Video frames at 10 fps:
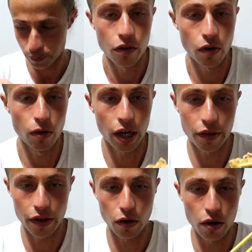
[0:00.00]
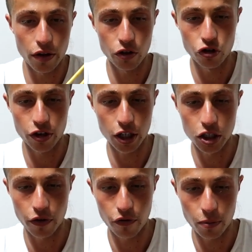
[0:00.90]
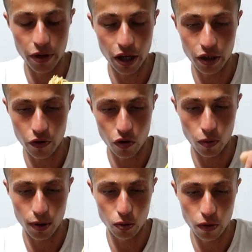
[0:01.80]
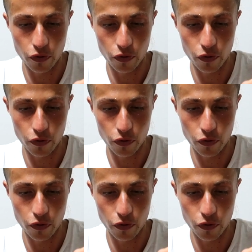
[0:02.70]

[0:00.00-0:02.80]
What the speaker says: So guys, and all the introductions from the yakisoba noodles